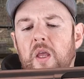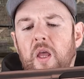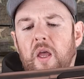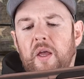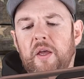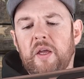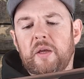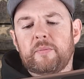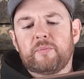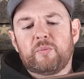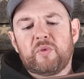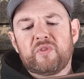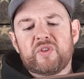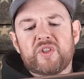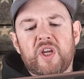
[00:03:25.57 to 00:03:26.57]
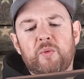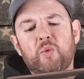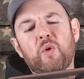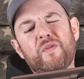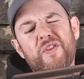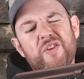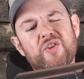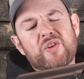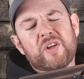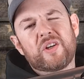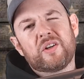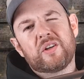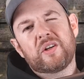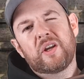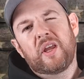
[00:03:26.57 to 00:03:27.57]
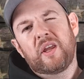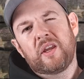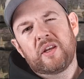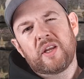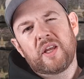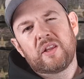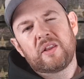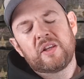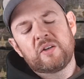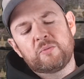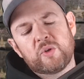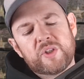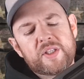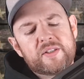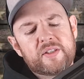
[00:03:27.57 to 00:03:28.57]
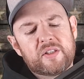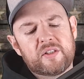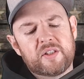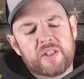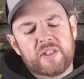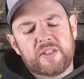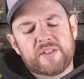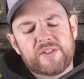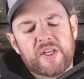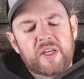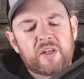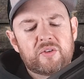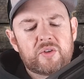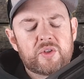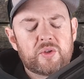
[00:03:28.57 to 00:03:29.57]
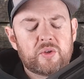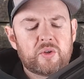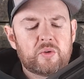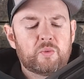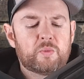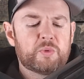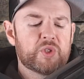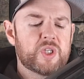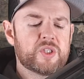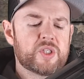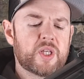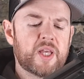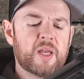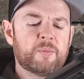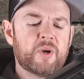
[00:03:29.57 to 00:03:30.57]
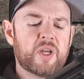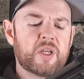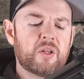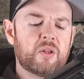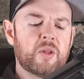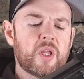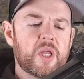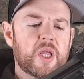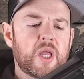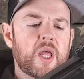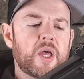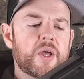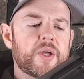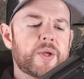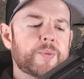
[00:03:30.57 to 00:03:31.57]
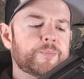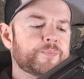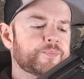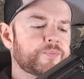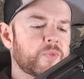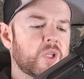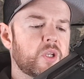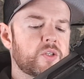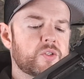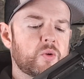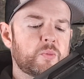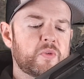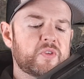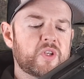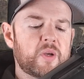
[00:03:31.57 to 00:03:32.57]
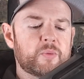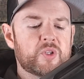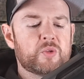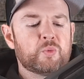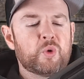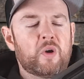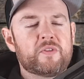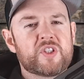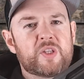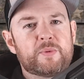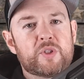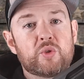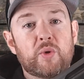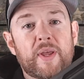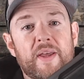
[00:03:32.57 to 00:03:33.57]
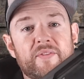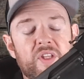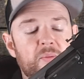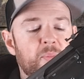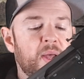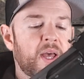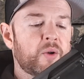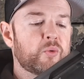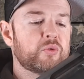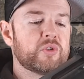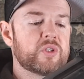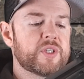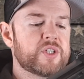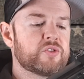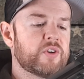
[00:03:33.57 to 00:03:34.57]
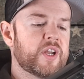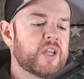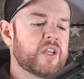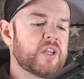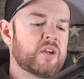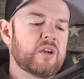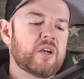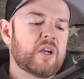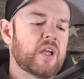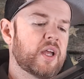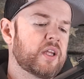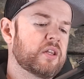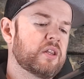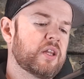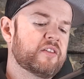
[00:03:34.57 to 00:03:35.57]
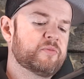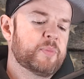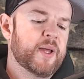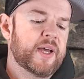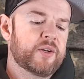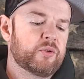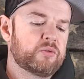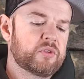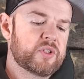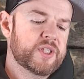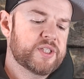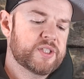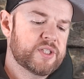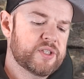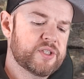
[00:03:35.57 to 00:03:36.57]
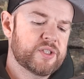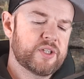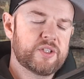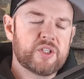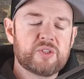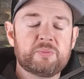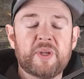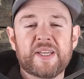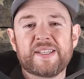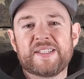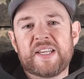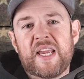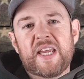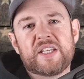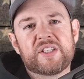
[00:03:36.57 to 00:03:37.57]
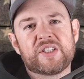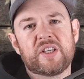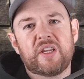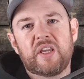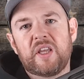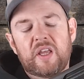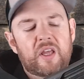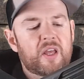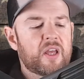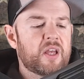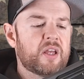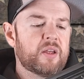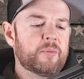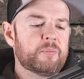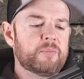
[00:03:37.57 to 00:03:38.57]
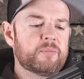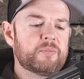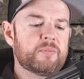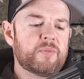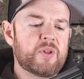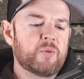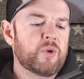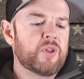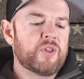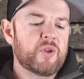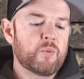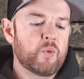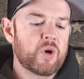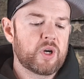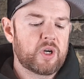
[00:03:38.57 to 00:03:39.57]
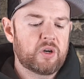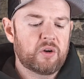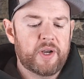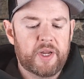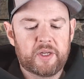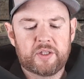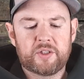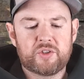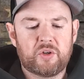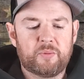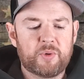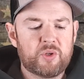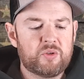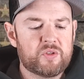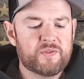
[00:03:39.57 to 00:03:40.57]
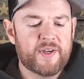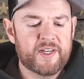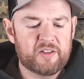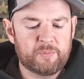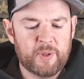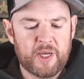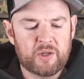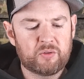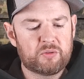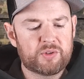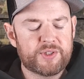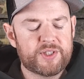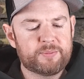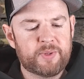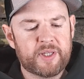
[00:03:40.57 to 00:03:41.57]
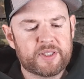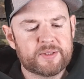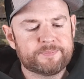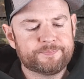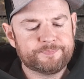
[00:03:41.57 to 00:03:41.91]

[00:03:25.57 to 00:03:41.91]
Moving down, we'll go over the trigger in a little more detail in a second or two when we change the camera angle. So moving up, obviously we do have the paddle release right here. I love paddle releases. They just make sense, and they work great. So I'm a huge fan of paddle release mags.